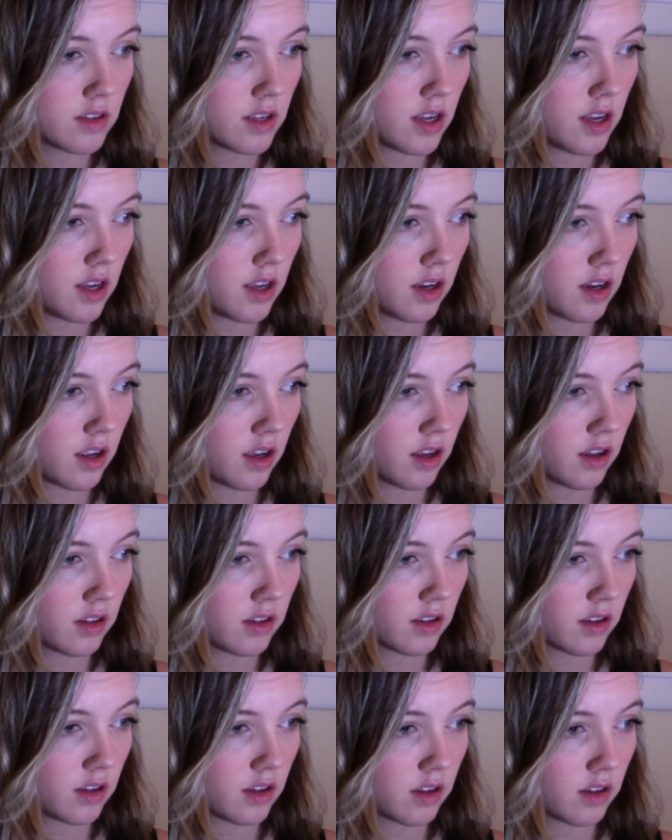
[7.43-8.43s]
and I'll
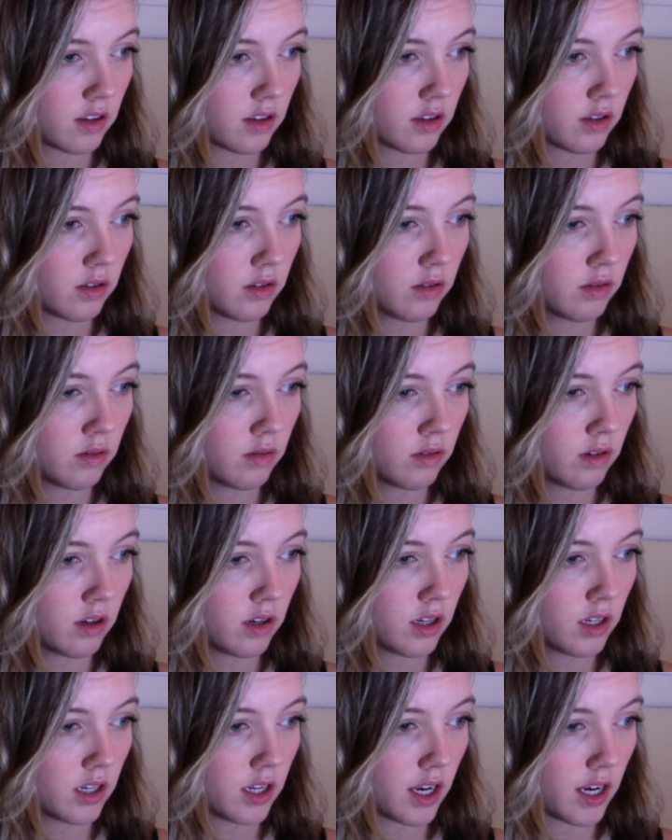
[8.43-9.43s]
tell you
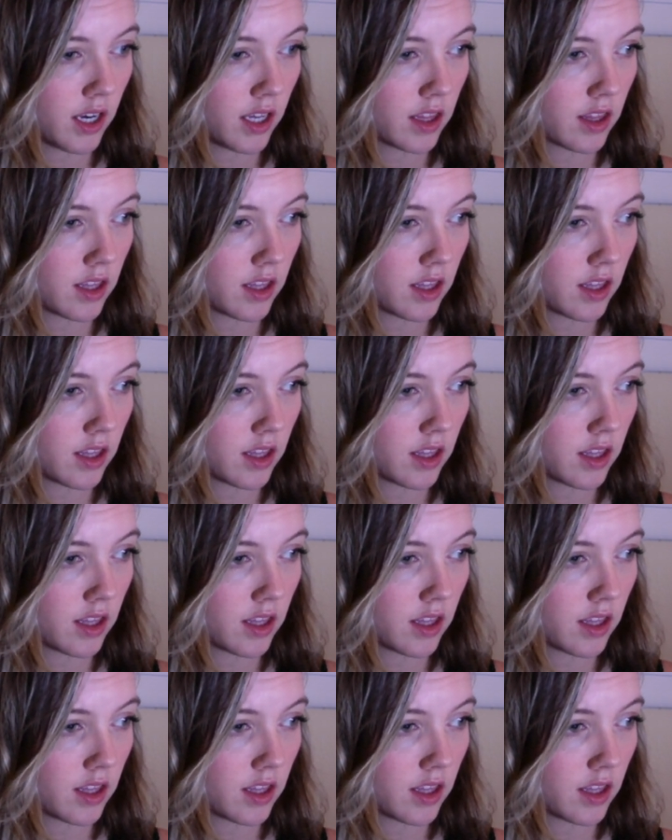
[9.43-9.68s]
what I